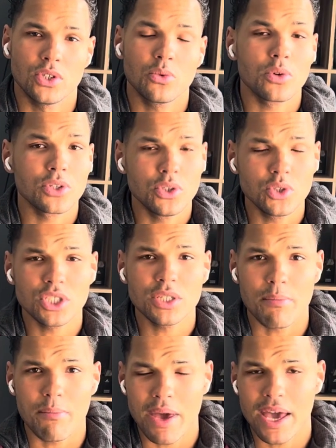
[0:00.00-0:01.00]
Well, you should
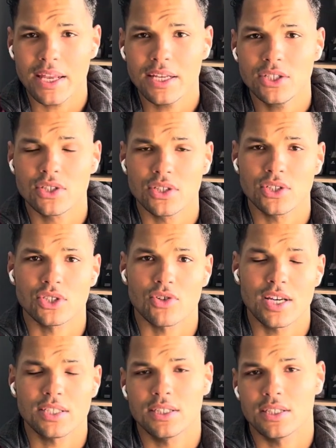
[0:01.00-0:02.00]
manage the
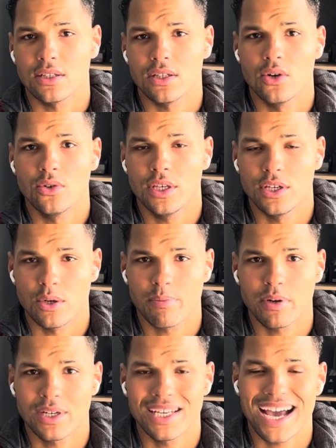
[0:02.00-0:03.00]
stress and the load that you're
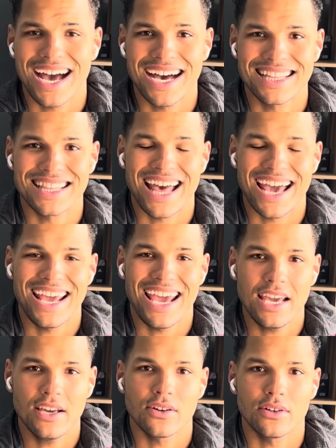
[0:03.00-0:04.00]
putting on that
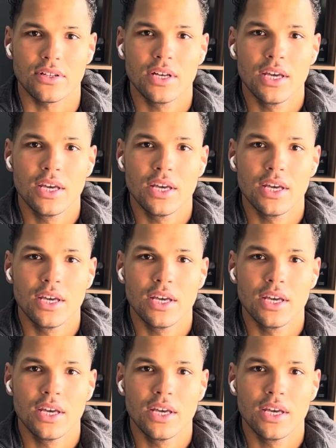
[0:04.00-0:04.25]
ankle.